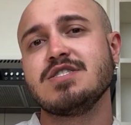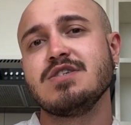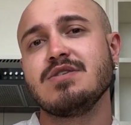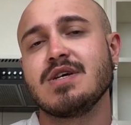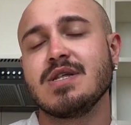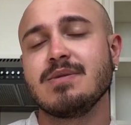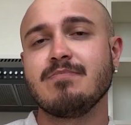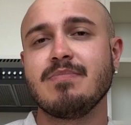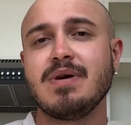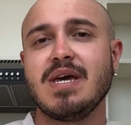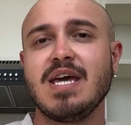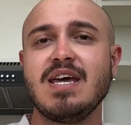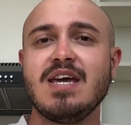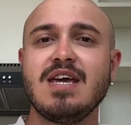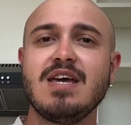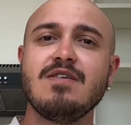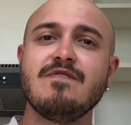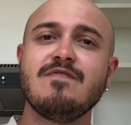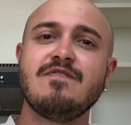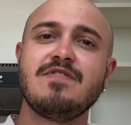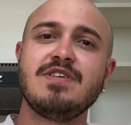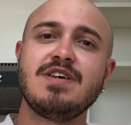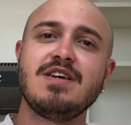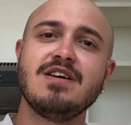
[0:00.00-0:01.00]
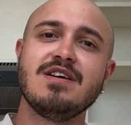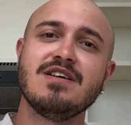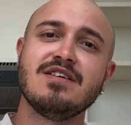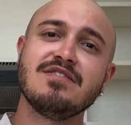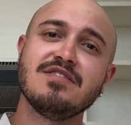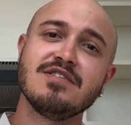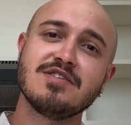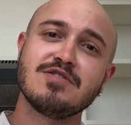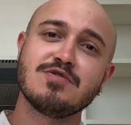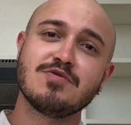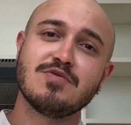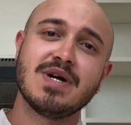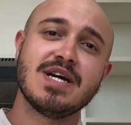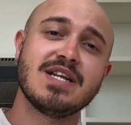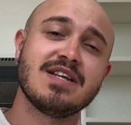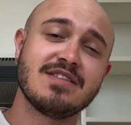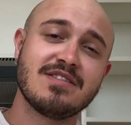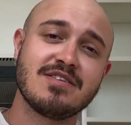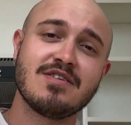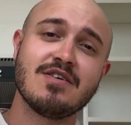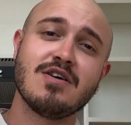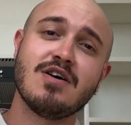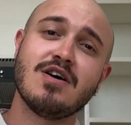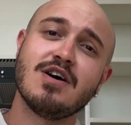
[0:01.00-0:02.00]
You can pay via the
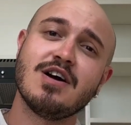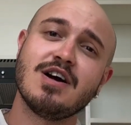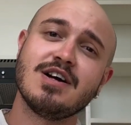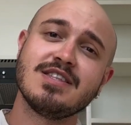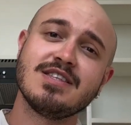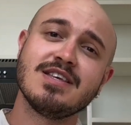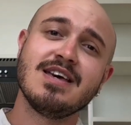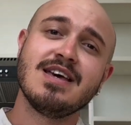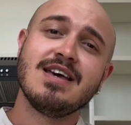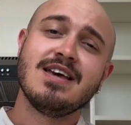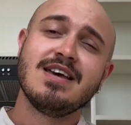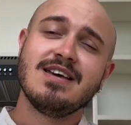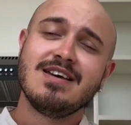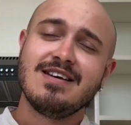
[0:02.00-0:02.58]
credit card.